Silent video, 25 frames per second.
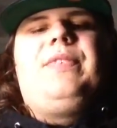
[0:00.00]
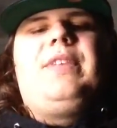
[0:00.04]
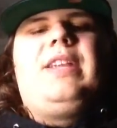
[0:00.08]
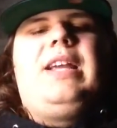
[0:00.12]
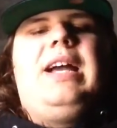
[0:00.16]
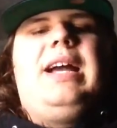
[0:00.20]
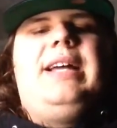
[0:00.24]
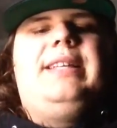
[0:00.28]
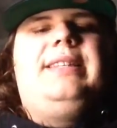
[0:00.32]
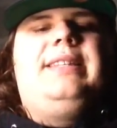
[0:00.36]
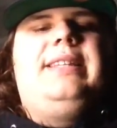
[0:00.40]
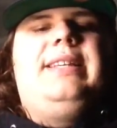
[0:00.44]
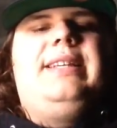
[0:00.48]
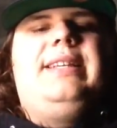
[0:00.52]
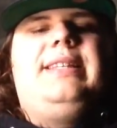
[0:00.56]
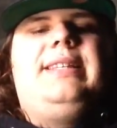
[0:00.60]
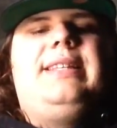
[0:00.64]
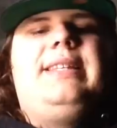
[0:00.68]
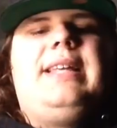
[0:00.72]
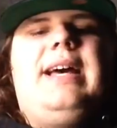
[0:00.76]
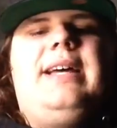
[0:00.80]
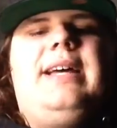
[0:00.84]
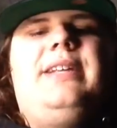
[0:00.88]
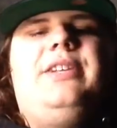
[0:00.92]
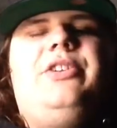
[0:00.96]
I think
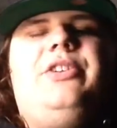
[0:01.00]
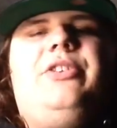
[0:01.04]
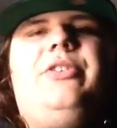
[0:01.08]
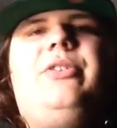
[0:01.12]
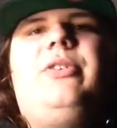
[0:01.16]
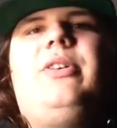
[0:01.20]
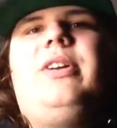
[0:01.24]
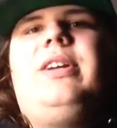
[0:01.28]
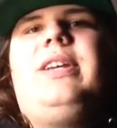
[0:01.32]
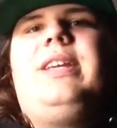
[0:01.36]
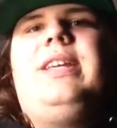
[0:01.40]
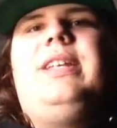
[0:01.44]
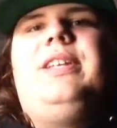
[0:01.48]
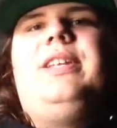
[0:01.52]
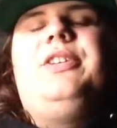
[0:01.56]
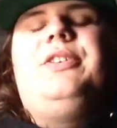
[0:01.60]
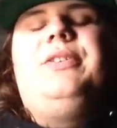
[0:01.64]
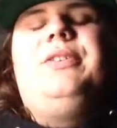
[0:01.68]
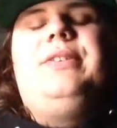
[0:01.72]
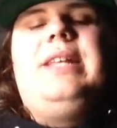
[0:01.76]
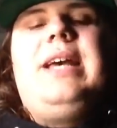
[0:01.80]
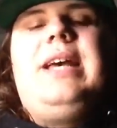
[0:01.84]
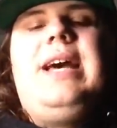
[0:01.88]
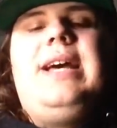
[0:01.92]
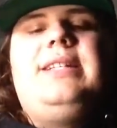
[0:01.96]
that New York can
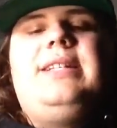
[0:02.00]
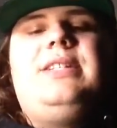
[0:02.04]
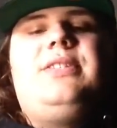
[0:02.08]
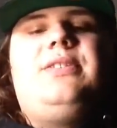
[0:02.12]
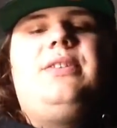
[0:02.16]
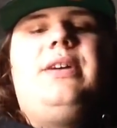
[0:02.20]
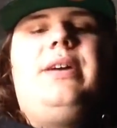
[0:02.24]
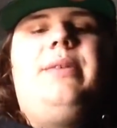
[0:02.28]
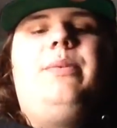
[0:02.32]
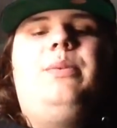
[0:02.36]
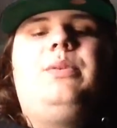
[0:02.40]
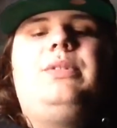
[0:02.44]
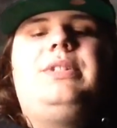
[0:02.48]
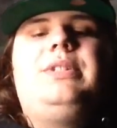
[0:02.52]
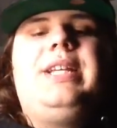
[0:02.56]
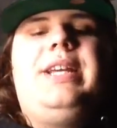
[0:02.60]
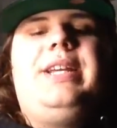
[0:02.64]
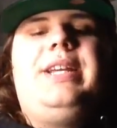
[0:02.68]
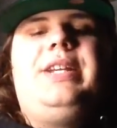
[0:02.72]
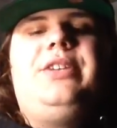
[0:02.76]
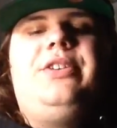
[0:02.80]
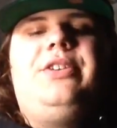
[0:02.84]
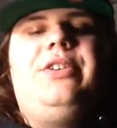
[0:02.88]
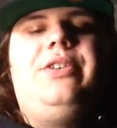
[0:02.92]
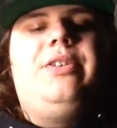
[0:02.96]
do that, so I will
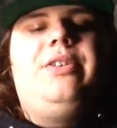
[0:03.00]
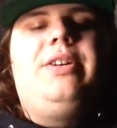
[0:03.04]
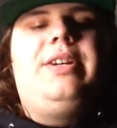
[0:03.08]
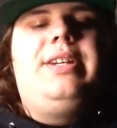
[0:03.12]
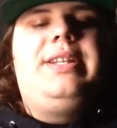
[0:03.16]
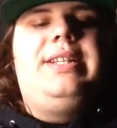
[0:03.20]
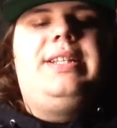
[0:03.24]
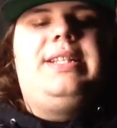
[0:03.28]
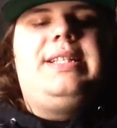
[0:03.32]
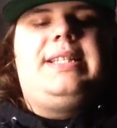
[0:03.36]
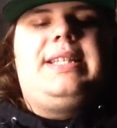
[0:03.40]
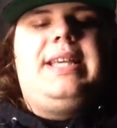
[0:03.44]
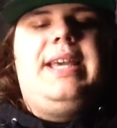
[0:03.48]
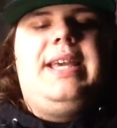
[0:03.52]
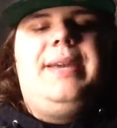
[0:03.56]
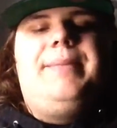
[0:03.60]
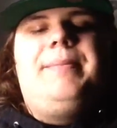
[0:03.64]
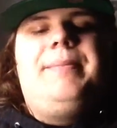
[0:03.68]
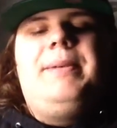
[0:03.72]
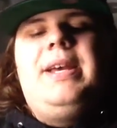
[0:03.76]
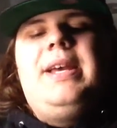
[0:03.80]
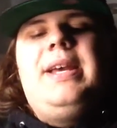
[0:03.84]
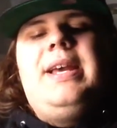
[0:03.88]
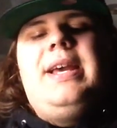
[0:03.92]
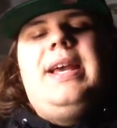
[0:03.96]
take New York in this game.
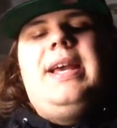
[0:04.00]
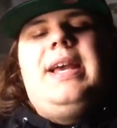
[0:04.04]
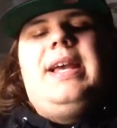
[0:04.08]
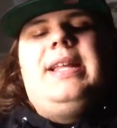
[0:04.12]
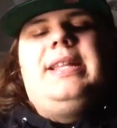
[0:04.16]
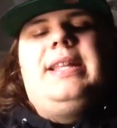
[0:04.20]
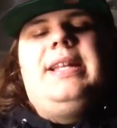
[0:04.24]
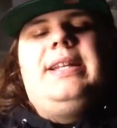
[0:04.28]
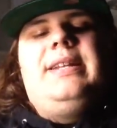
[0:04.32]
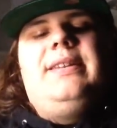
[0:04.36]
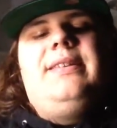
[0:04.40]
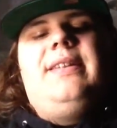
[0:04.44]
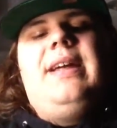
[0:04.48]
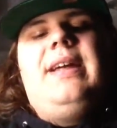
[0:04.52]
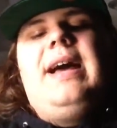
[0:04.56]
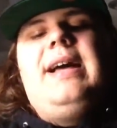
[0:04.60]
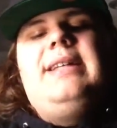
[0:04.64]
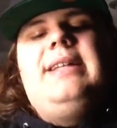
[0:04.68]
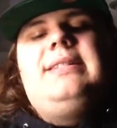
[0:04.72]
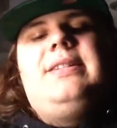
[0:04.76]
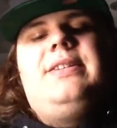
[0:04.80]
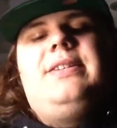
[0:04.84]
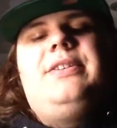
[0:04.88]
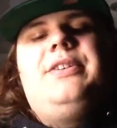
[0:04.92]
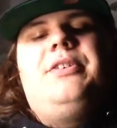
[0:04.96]
And then
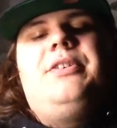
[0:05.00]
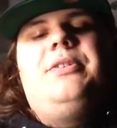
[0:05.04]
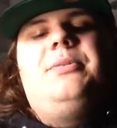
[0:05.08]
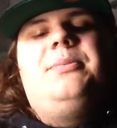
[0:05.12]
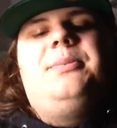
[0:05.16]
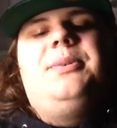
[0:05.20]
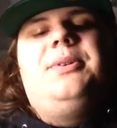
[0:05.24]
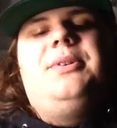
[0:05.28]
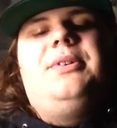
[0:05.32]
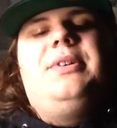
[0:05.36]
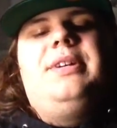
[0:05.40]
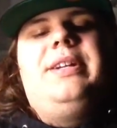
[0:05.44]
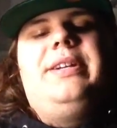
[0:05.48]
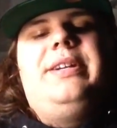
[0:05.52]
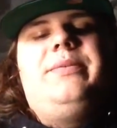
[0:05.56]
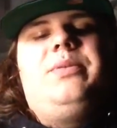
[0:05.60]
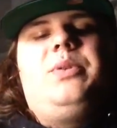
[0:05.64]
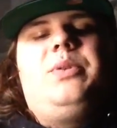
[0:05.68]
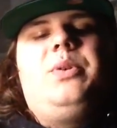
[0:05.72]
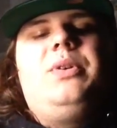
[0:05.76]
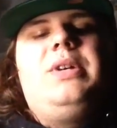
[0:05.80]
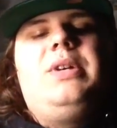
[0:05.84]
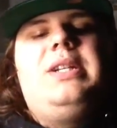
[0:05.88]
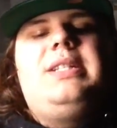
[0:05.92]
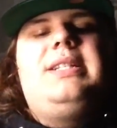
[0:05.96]
last notable, and of
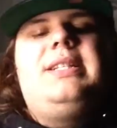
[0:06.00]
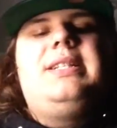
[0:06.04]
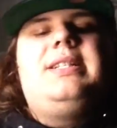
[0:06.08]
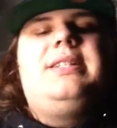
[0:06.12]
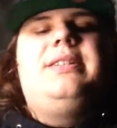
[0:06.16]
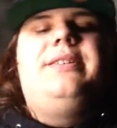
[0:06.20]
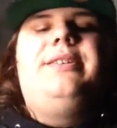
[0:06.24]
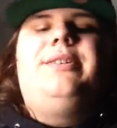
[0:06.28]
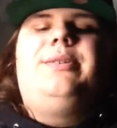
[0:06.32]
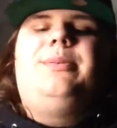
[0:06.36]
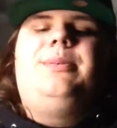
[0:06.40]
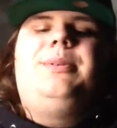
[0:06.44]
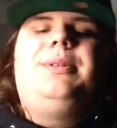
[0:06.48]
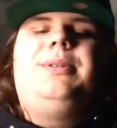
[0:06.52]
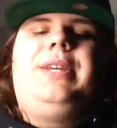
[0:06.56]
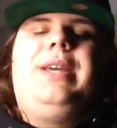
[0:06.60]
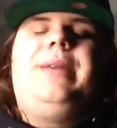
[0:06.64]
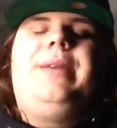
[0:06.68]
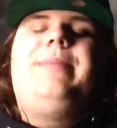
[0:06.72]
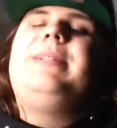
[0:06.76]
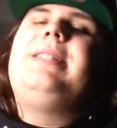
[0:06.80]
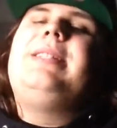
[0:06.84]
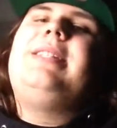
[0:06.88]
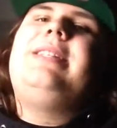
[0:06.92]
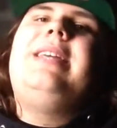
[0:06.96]
course it's a notable
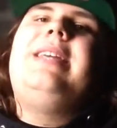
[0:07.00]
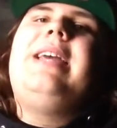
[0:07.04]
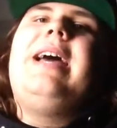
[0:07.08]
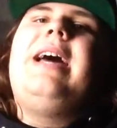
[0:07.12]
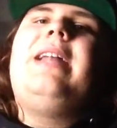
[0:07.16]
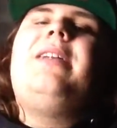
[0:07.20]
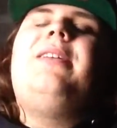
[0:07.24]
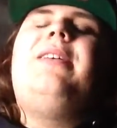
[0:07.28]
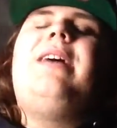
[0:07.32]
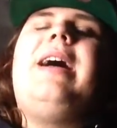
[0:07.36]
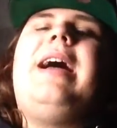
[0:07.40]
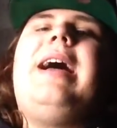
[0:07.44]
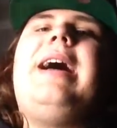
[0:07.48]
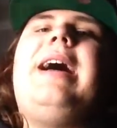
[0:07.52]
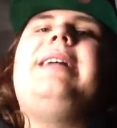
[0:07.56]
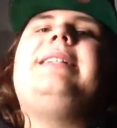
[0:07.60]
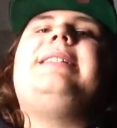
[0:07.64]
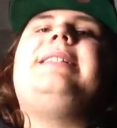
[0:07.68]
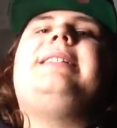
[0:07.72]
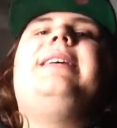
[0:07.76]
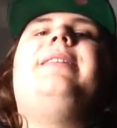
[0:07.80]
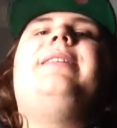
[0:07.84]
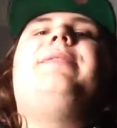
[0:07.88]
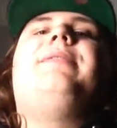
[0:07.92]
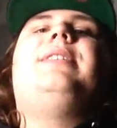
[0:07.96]
game, is Seattle at
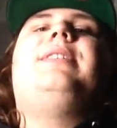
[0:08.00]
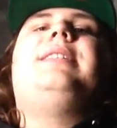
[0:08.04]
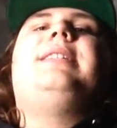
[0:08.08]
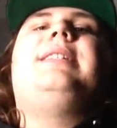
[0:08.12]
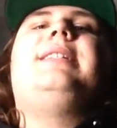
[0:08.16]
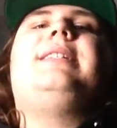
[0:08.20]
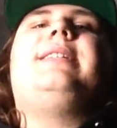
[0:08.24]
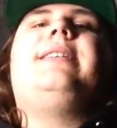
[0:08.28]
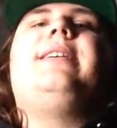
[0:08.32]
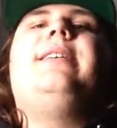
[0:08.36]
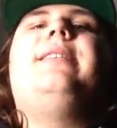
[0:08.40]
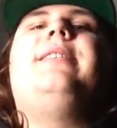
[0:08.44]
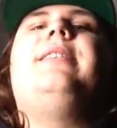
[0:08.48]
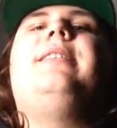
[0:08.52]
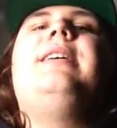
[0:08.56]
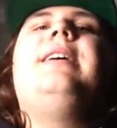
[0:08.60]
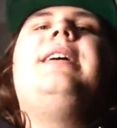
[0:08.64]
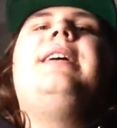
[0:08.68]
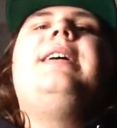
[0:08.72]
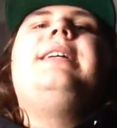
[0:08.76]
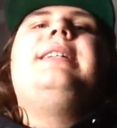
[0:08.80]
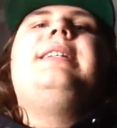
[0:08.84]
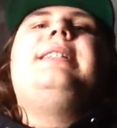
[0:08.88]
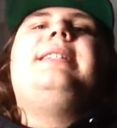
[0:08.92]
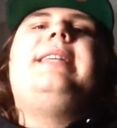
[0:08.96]
San Francisco.
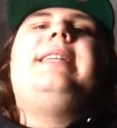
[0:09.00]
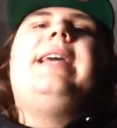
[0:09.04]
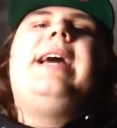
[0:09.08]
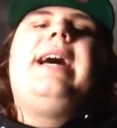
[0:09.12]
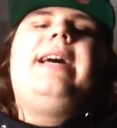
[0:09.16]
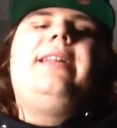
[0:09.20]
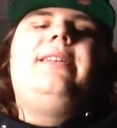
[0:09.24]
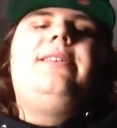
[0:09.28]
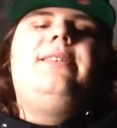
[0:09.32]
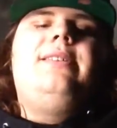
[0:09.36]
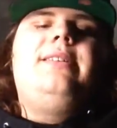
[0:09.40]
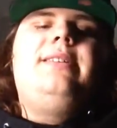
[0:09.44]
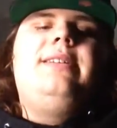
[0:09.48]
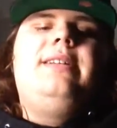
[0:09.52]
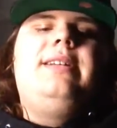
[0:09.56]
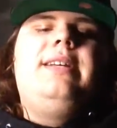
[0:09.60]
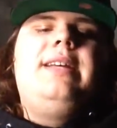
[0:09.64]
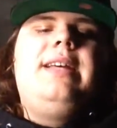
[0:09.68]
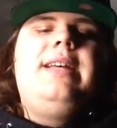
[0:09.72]
Seattle,